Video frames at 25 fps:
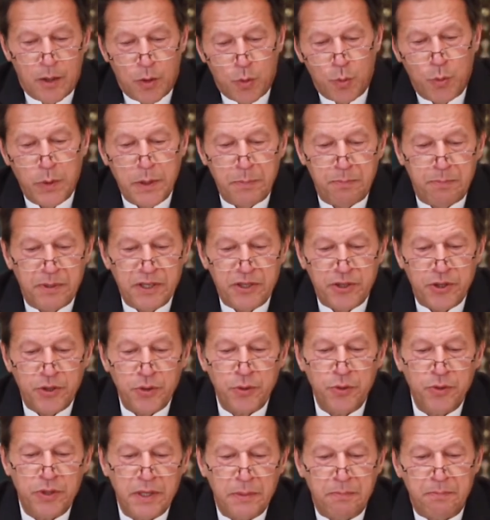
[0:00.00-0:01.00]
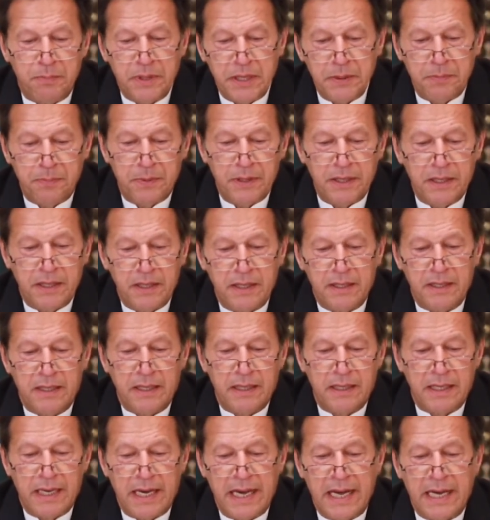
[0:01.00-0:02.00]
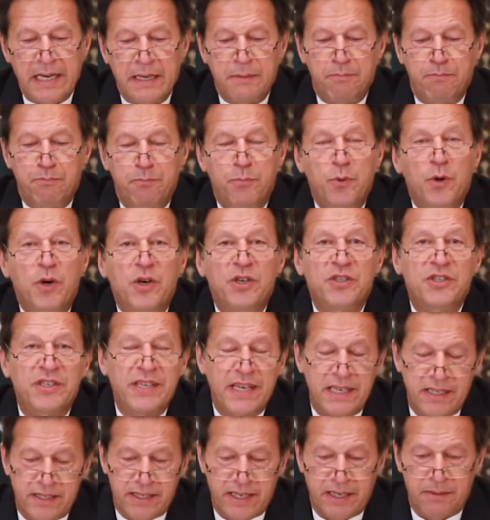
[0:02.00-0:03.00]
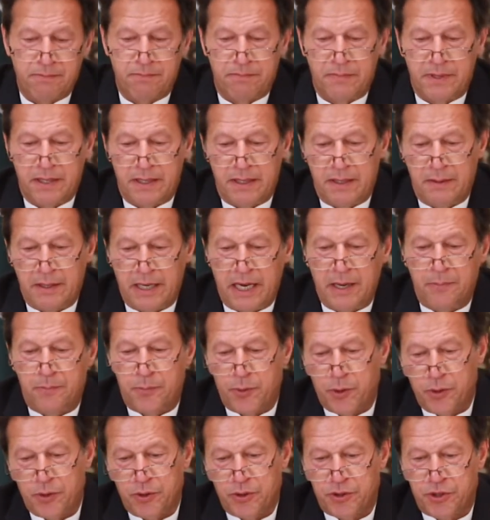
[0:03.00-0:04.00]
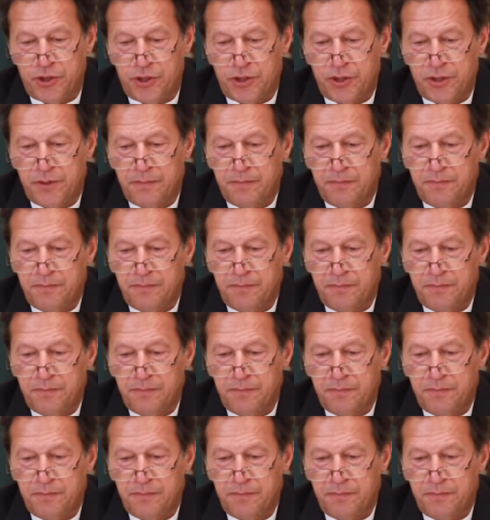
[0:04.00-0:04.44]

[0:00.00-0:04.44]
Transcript: We pursued a people and poor-centric approach,